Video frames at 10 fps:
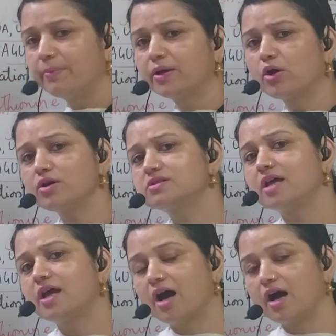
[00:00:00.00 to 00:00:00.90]
because
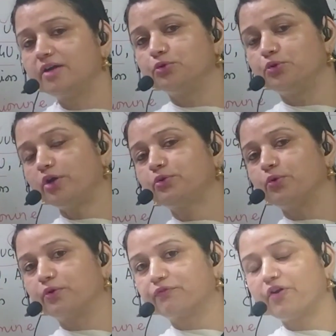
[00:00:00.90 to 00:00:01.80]
they do not
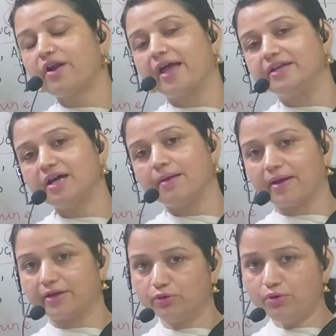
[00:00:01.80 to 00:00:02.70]
code for any
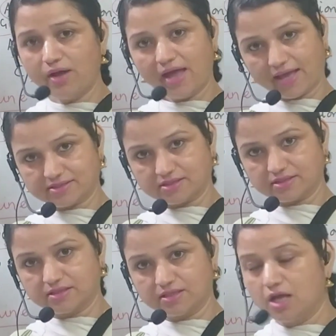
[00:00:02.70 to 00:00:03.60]
amino acid.
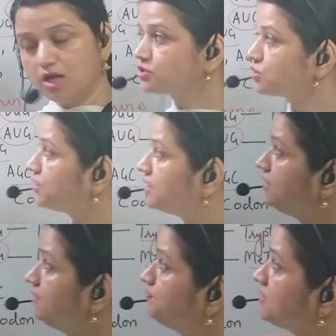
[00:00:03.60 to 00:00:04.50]
So here,
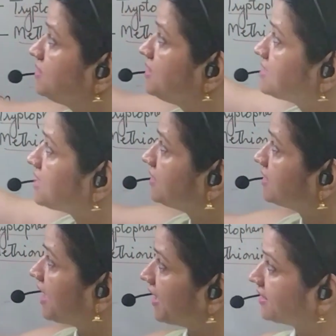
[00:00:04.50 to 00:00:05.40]
these are the
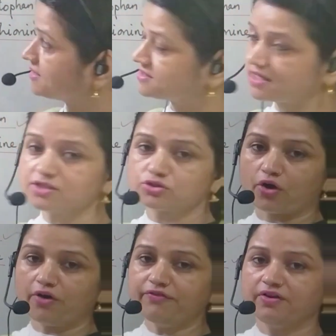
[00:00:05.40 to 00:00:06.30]
characteristics
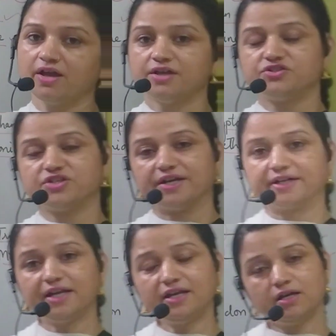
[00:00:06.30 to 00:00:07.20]
of
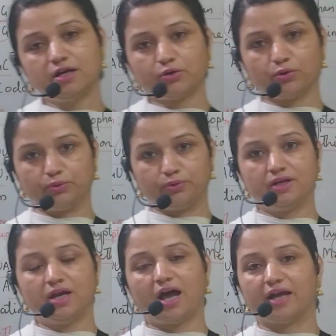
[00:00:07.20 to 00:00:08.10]
genetic code.
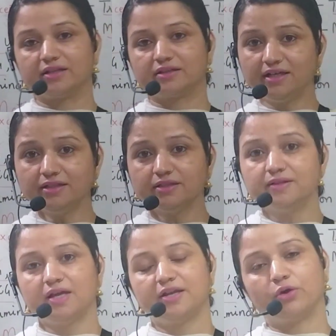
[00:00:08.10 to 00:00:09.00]
I think
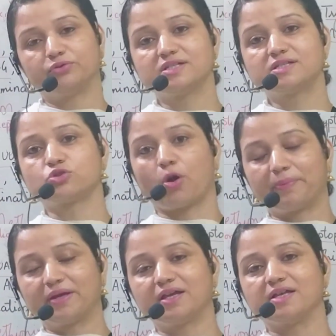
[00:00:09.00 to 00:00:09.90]
now this
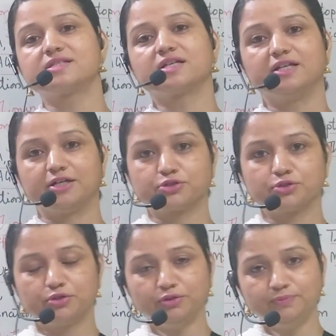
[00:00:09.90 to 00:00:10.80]
topic is clear to
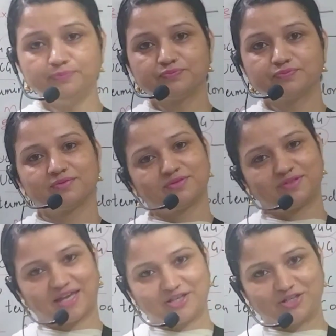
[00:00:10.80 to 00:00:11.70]
you.
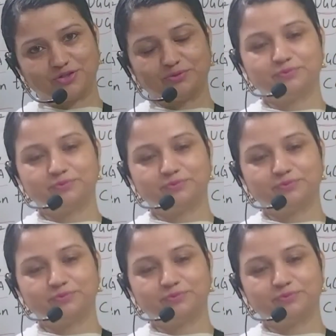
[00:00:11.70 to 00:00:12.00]
Thank you.